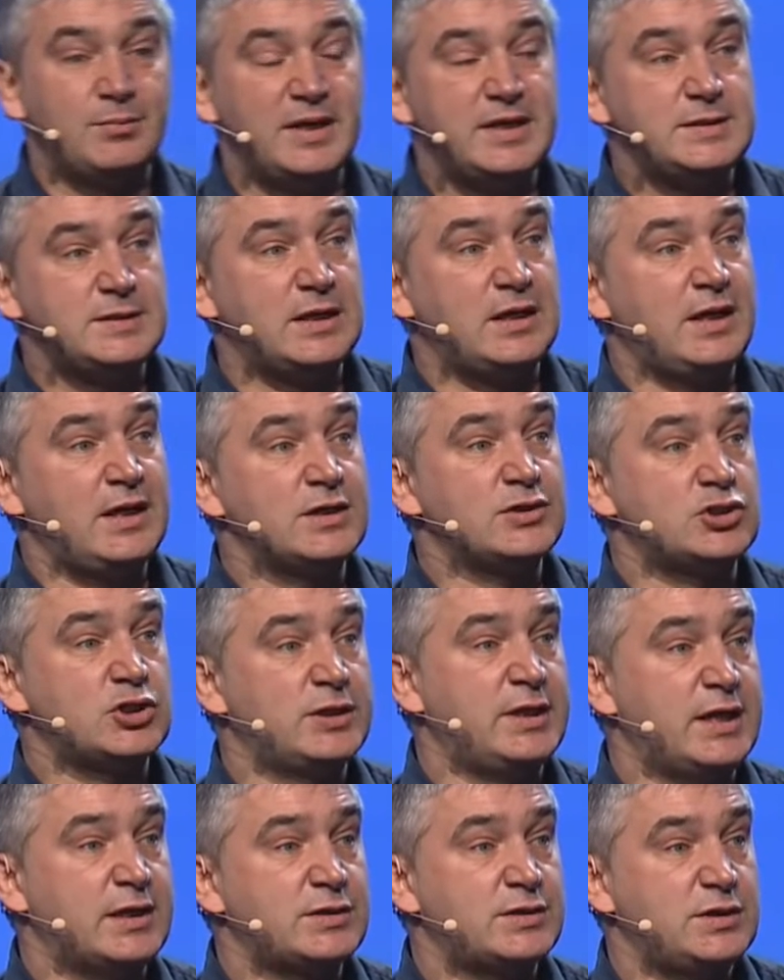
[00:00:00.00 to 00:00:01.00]
basically
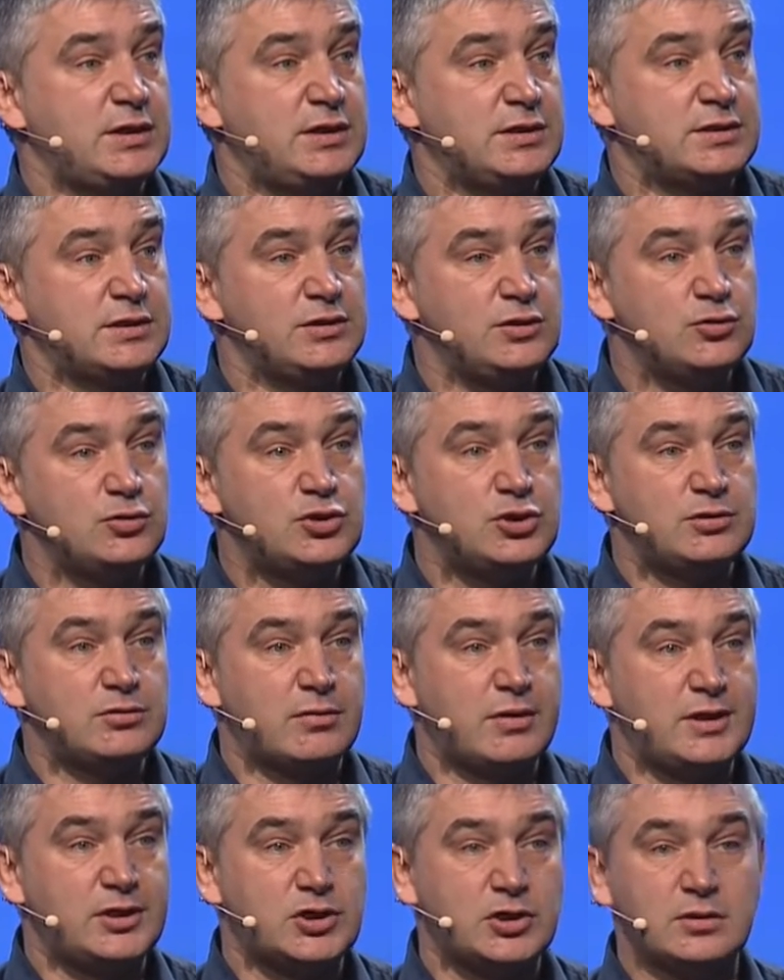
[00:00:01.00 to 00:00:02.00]
NGINX is a new
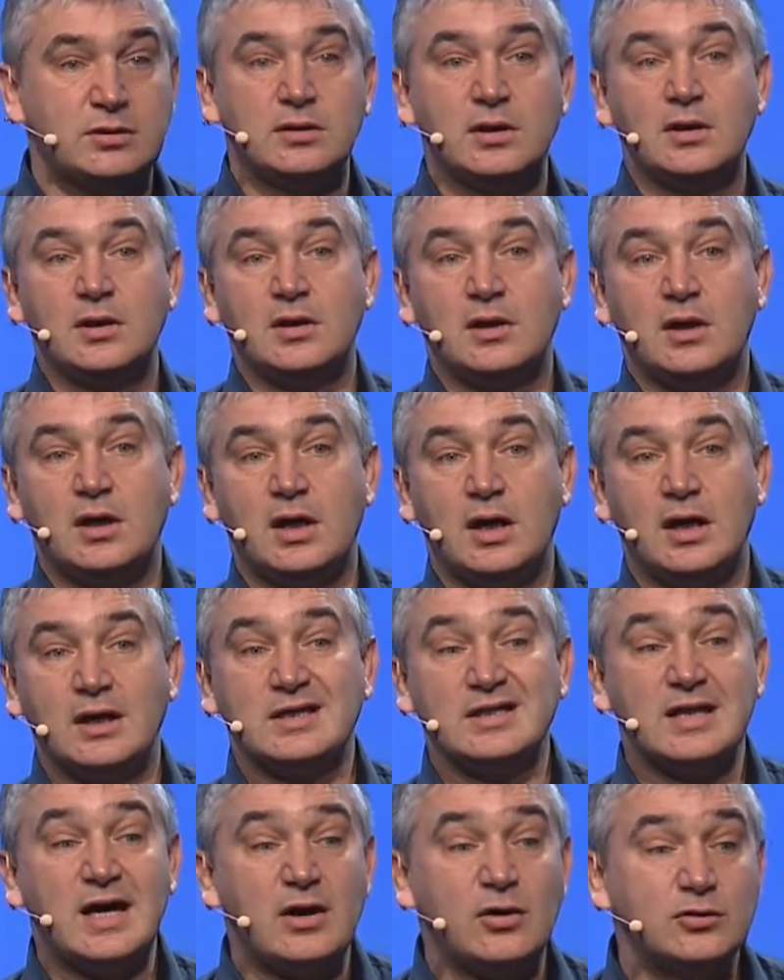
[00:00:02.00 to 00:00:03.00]
generation
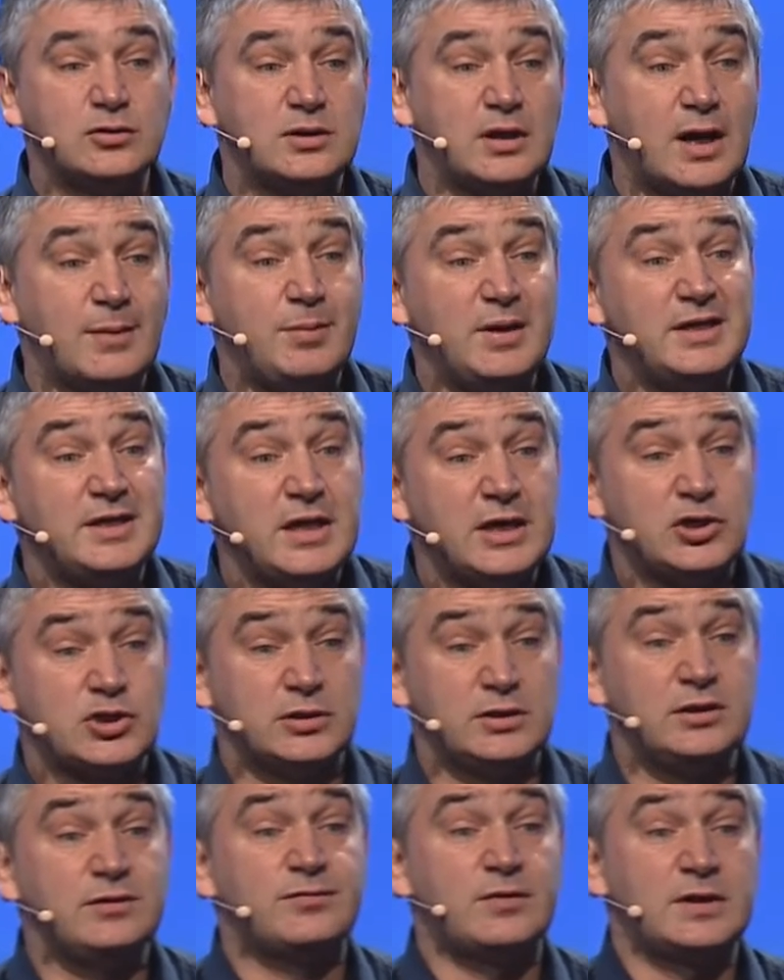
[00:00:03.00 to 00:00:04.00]
cloud application
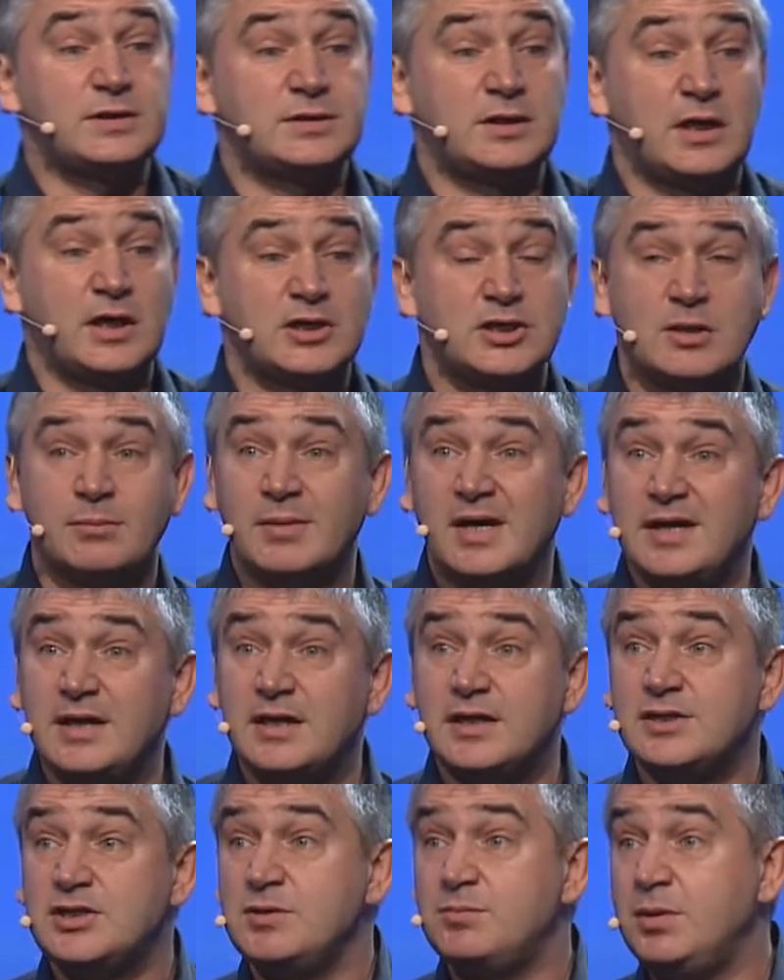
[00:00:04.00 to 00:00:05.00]
infrastructure.
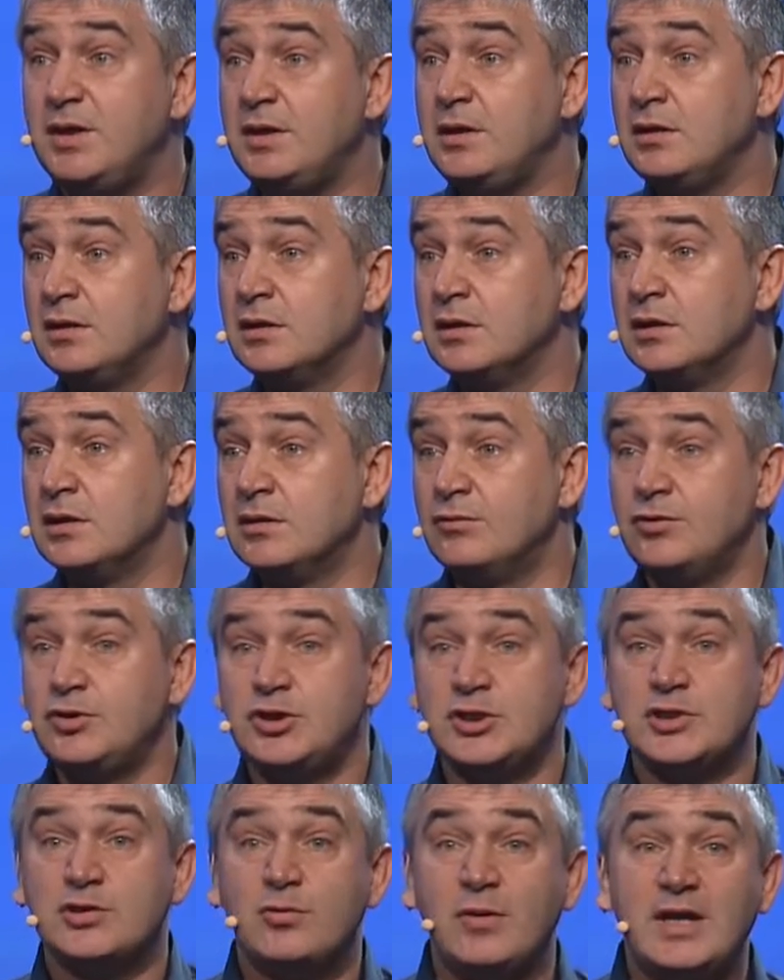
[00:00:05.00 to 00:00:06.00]
MariaDB, which
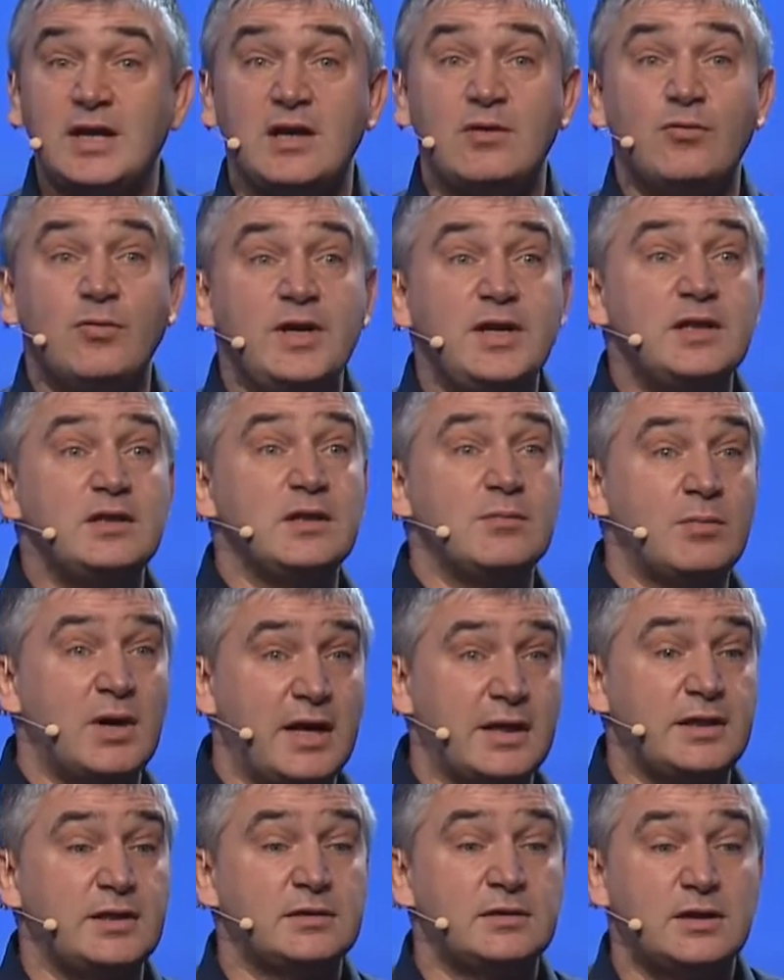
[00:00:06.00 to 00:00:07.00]
is quickly winning the
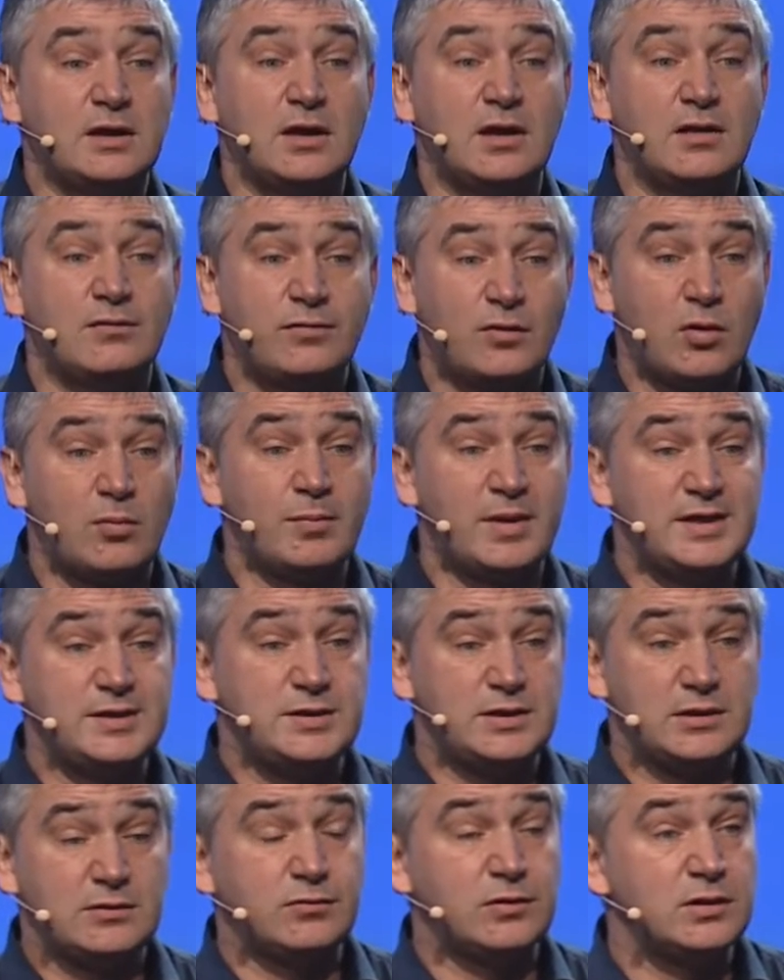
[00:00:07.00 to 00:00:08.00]
market from
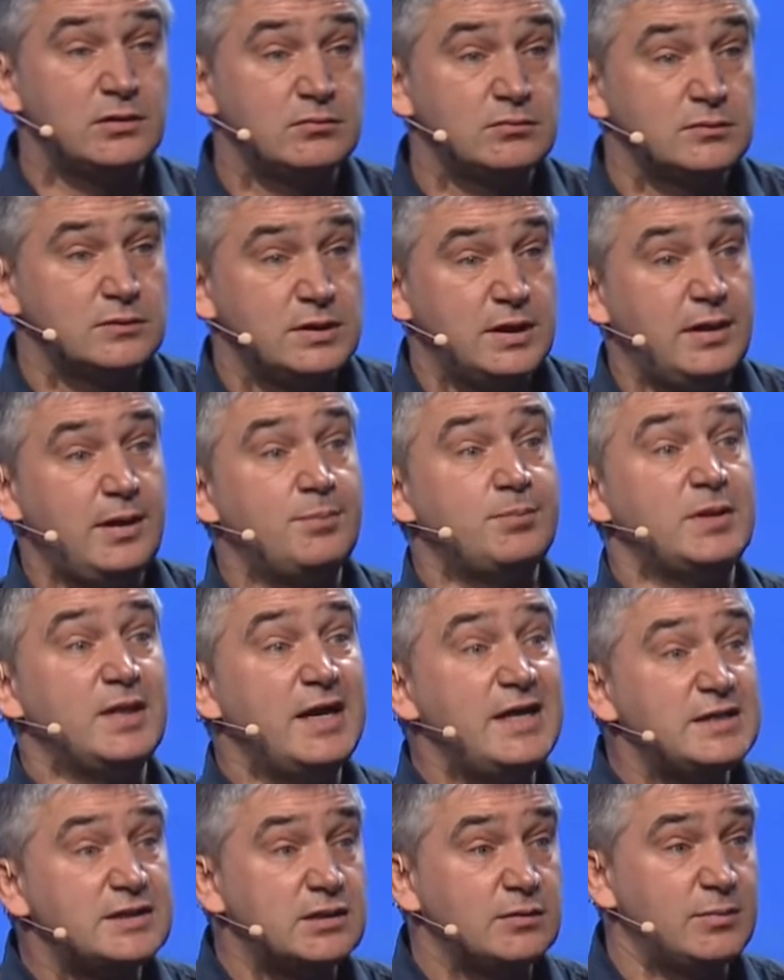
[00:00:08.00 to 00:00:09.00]
MySQL,
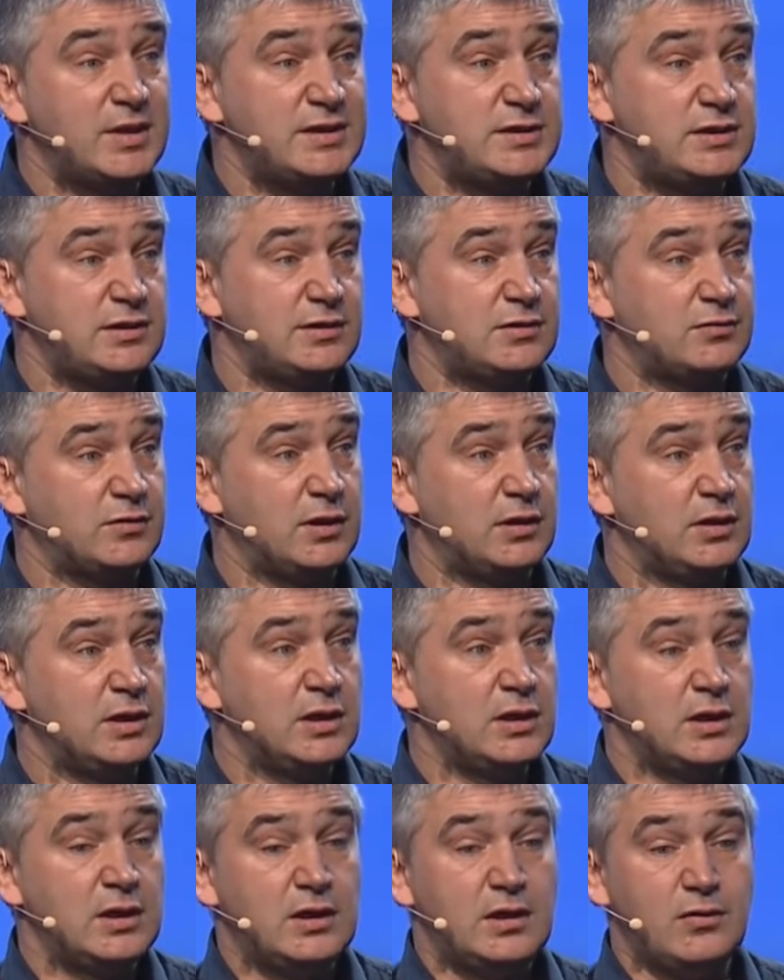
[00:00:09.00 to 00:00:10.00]
replacing MySQL
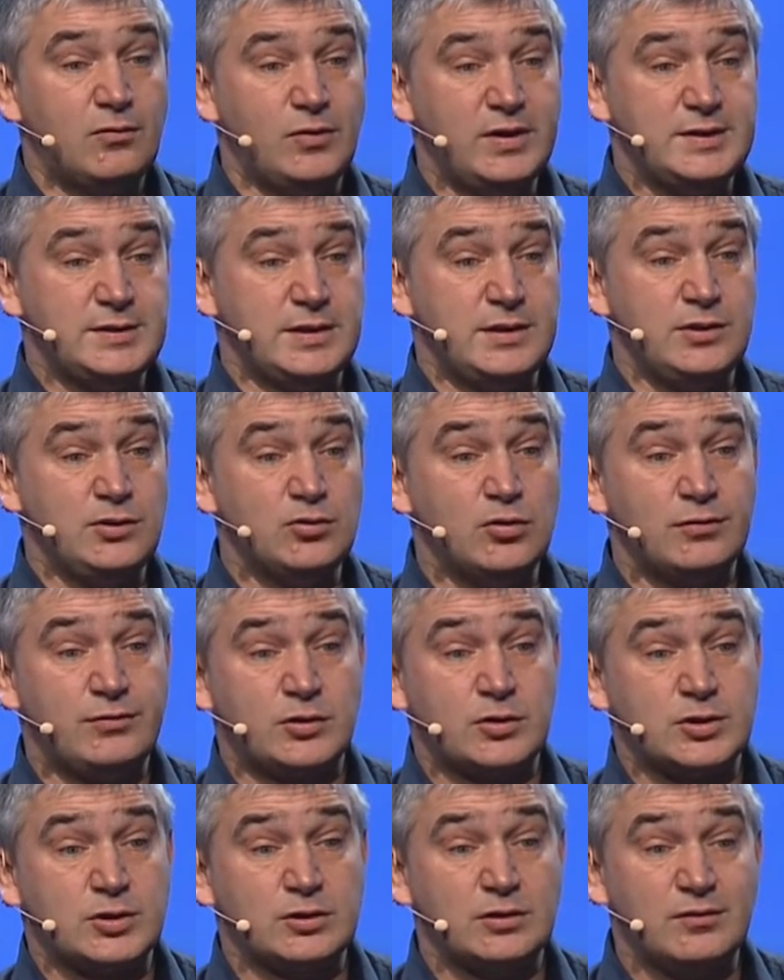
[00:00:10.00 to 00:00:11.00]
with a newer
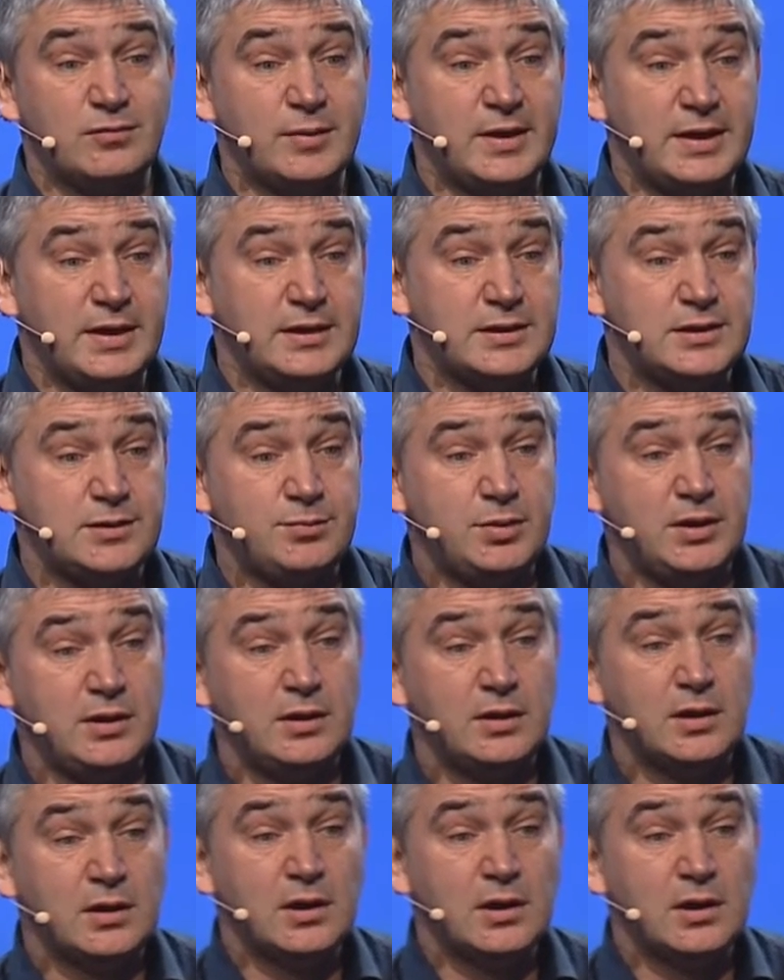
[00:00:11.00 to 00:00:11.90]
version of MariaDB.